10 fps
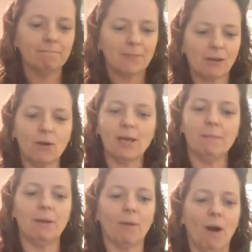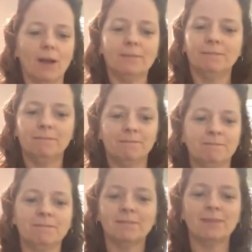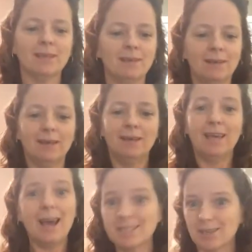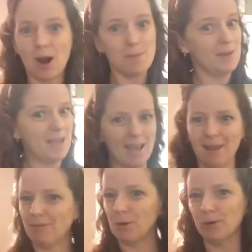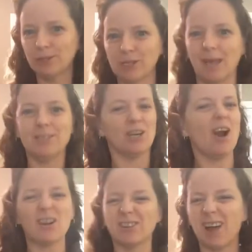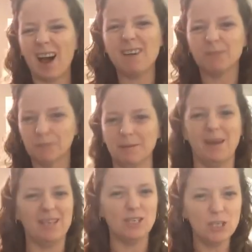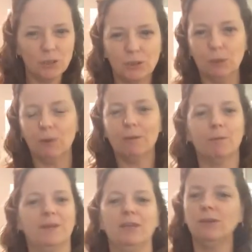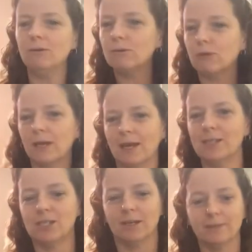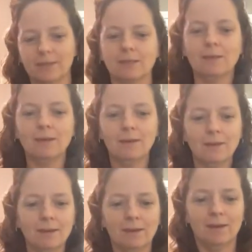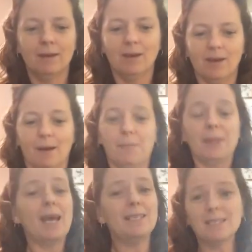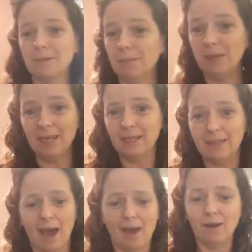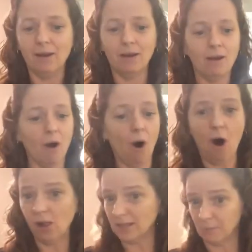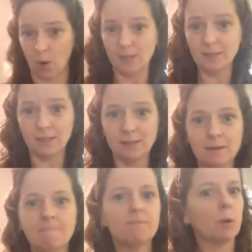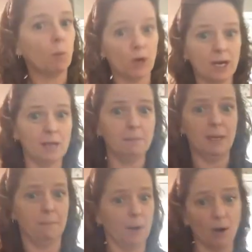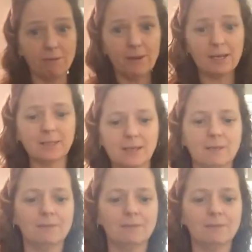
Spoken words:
Now, don't get me wrong. Yes, our behavior will change and our lives will be made new. We will be new creations. But that doesn't mean that all at once we're going to be perfect.